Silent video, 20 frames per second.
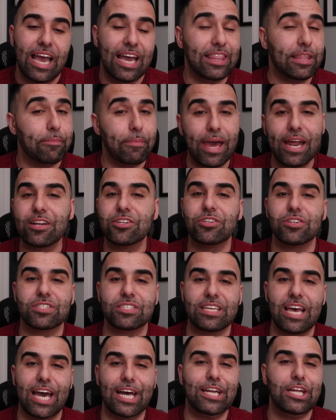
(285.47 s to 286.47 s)
and the manager
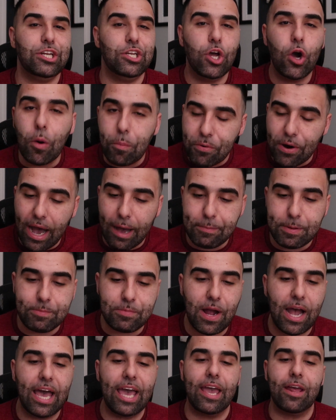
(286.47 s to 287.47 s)
said, no
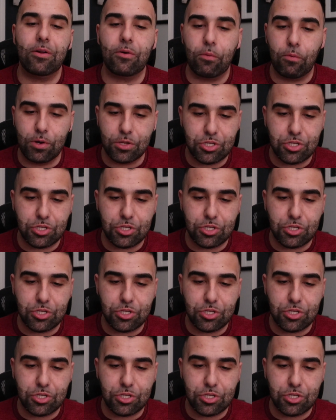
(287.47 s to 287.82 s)
problem, Ryan,